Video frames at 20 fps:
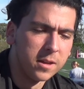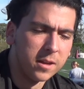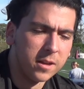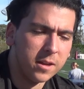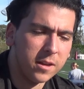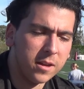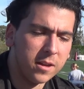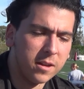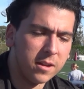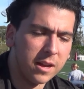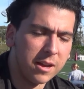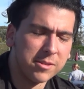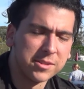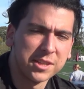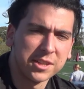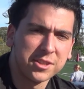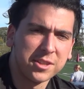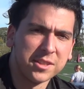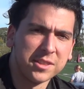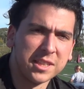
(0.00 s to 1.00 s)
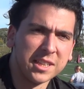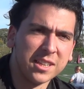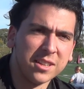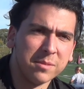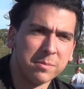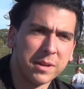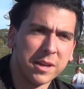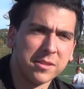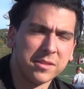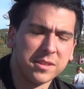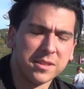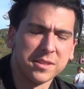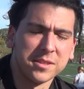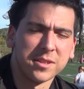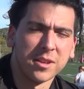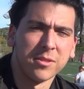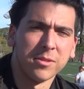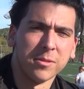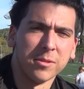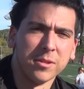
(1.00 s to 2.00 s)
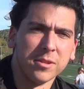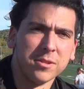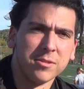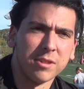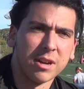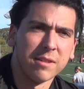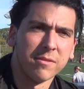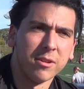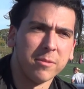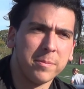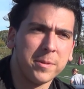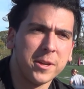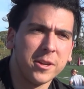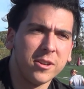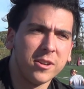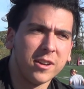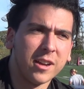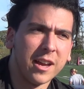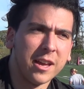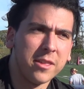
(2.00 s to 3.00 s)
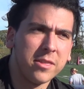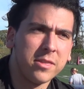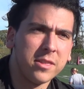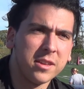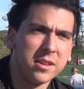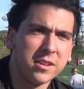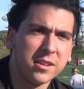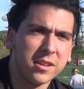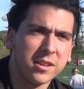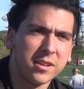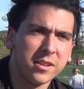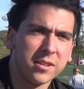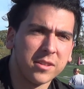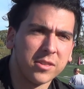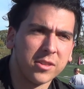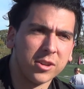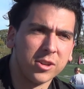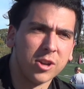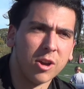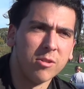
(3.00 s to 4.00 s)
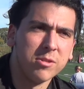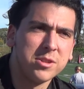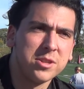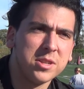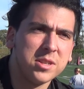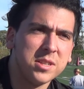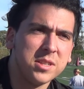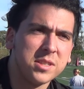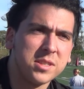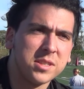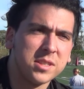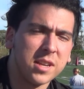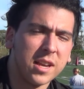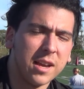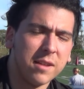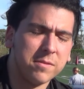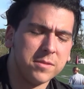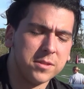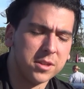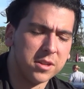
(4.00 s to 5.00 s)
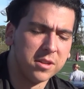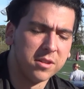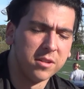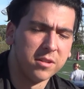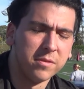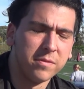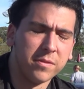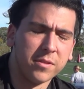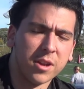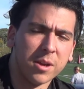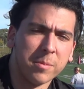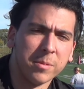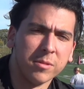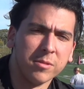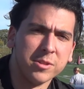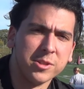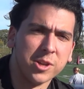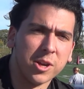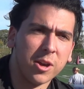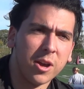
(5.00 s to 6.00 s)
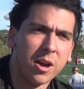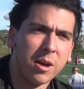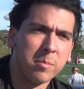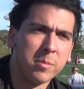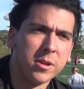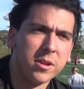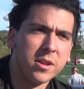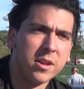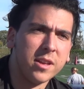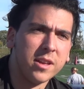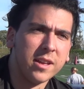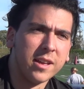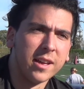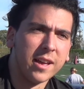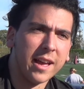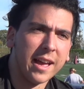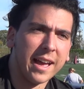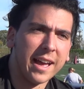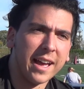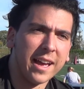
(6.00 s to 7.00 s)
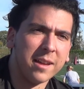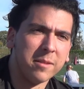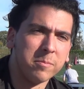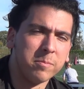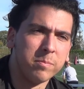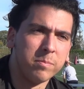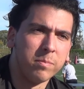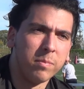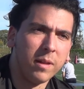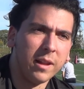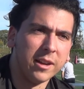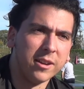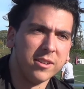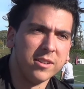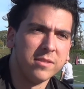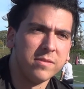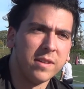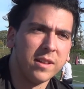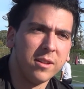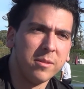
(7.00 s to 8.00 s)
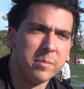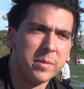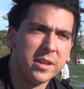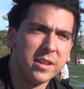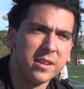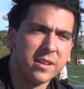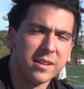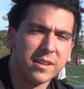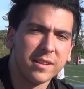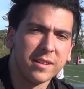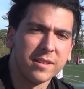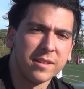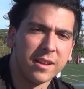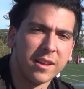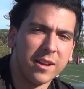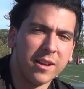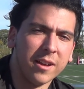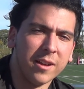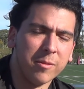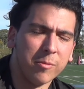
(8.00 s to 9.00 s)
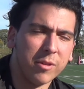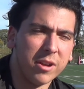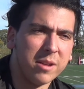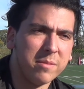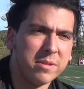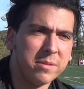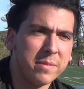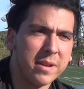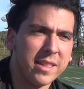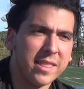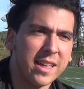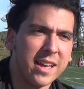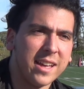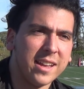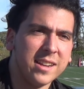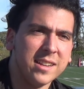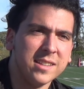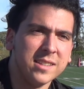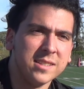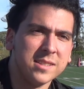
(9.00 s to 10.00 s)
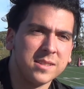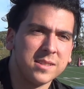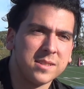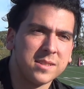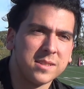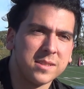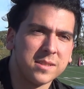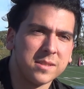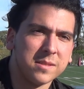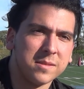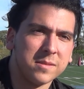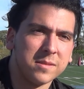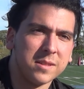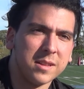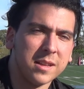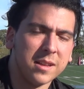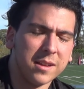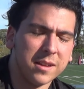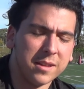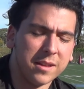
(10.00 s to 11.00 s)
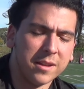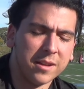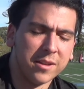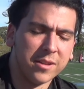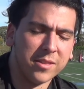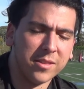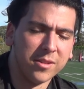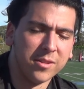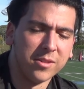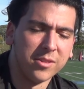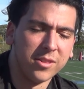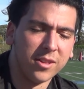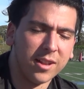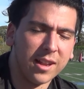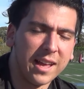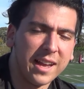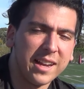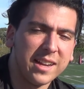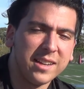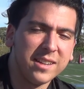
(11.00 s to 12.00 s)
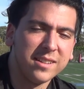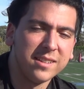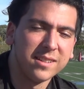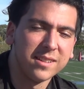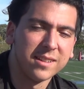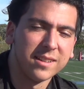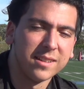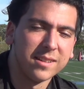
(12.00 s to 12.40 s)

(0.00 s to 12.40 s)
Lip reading: I was actually thinking about this on the drive up here. I think the coaches have done a phenomenal job at player development. What I mean by that is the line,